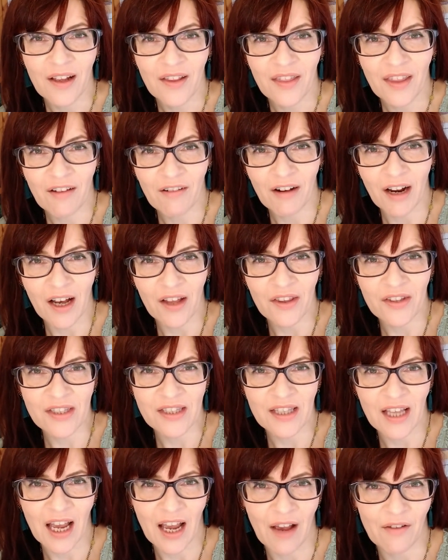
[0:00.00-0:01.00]
There are
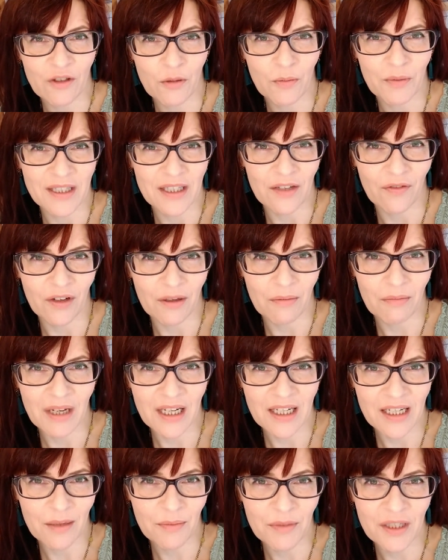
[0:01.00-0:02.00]
others that have specific
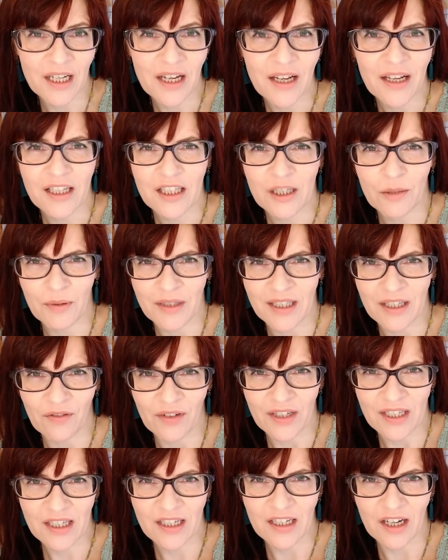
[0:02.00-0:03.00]
mediums,
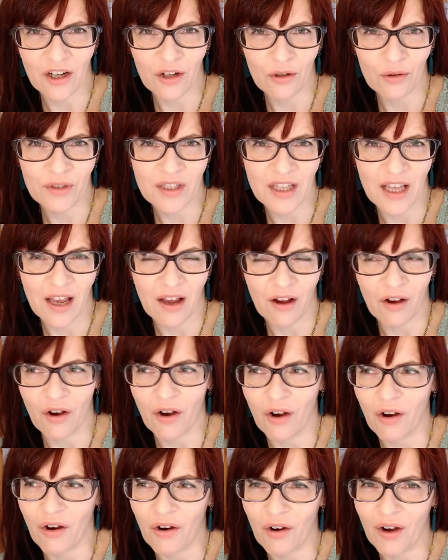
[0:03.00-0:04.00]
specific styles. There
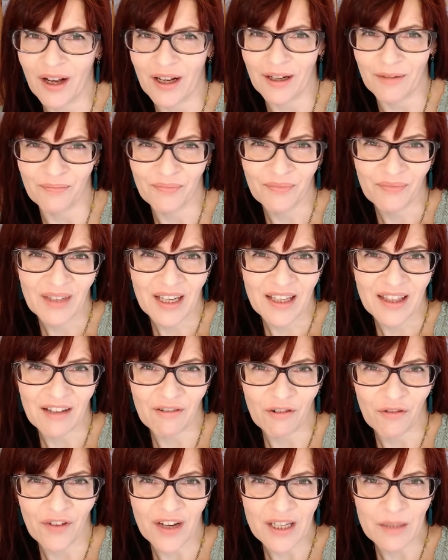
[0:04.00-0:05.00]
are
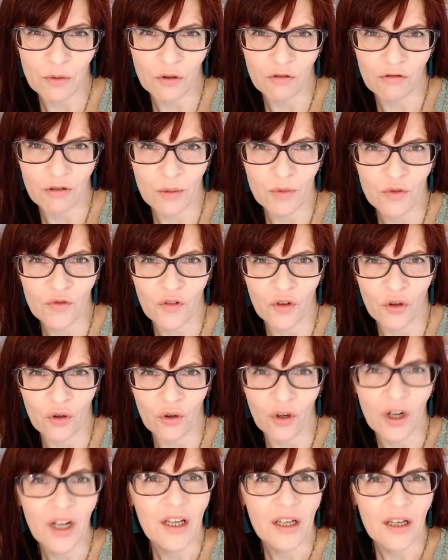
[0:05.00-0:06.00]
Facebook groups
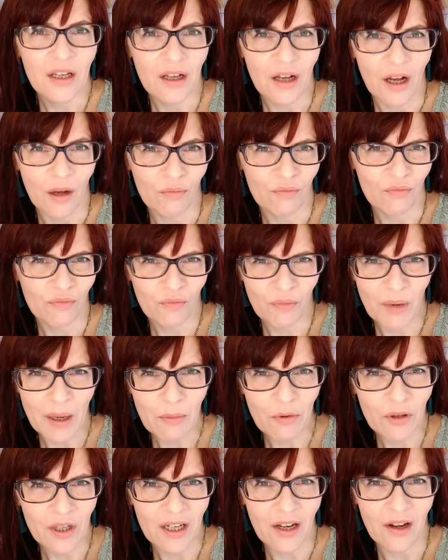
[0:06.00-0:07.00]
for
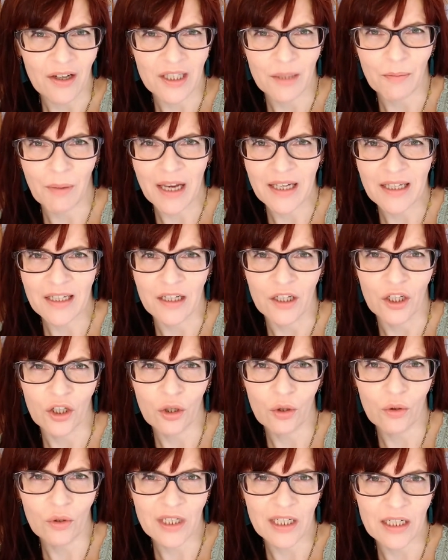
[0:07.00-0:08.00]
people that like to paint in a
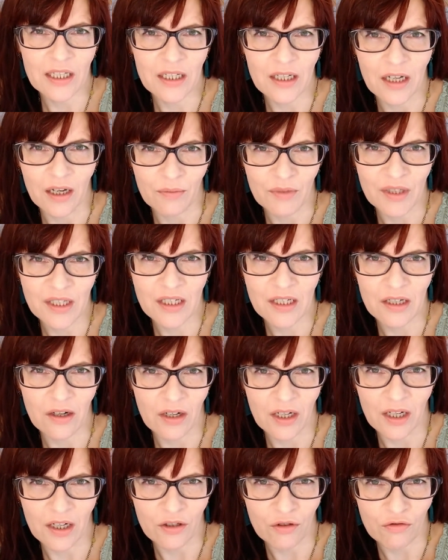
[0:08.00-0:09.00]
hugely
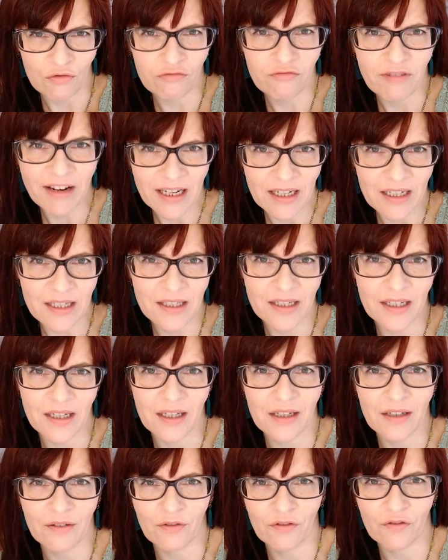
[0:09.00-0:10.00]
stylized,
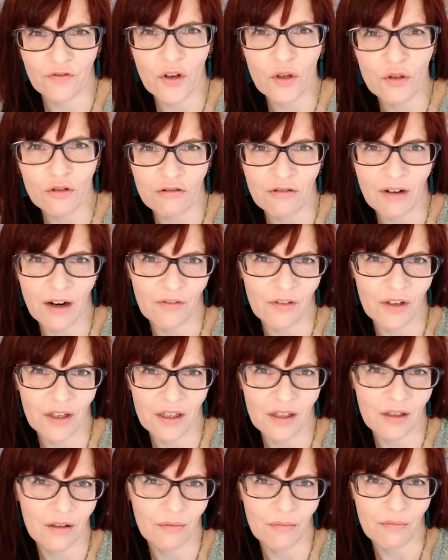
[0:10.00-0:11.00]
realistic,
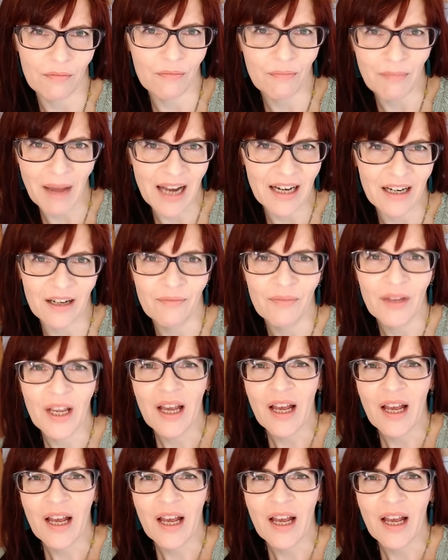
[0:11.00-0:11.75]
photographic manner.